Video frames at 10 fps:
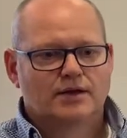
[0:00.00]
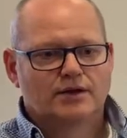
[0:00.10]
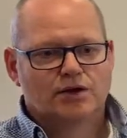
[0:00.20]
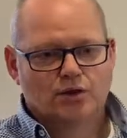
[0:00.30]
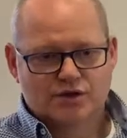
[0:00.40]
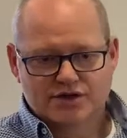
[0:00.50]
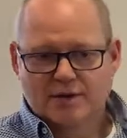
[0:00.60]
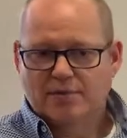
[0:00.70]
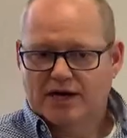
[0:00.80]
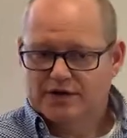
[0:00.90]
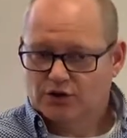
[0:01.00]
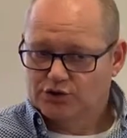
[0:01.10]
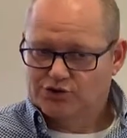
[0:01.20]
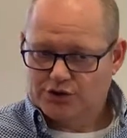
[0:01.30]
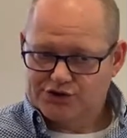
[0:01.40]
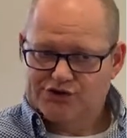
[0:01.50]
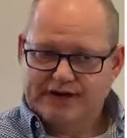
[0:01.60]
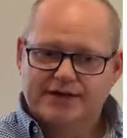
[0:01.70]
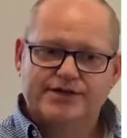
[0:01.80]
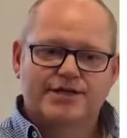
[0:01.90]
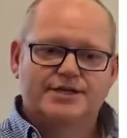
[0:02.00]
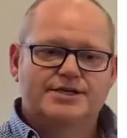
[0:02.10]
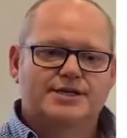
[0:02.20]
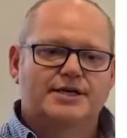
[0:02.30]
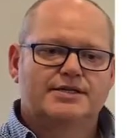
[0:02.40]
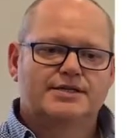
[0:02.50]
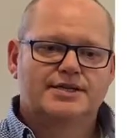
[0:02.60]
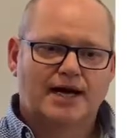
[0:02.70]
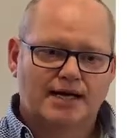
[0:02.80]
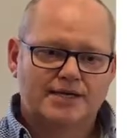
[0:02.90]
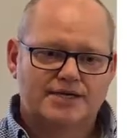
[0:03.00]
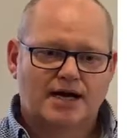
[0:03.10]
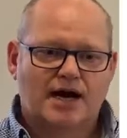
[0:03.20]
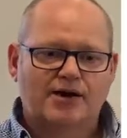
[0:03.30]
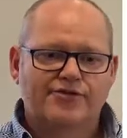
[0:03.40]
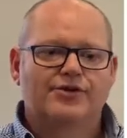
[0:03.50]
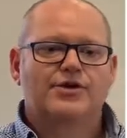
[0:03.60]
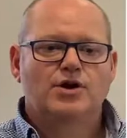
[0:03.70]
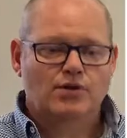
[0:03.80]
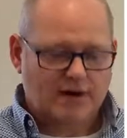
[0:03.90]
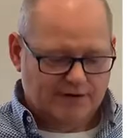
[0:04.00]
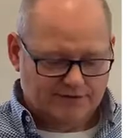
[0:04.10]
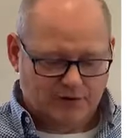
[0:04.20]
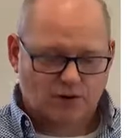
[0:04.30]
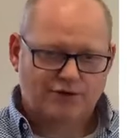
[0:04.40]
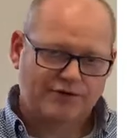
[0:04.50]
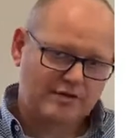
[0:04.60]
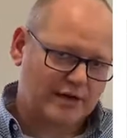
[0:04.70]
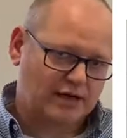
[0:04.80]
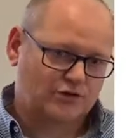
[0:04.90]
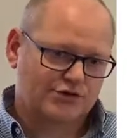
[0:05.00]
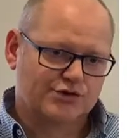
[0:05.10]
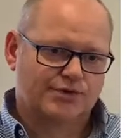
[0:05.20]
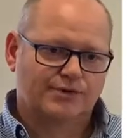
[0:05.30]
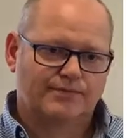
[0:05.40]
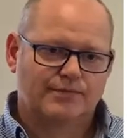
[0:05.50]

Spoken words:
The course Applied Control Strategies is nice after you have followed feedback control.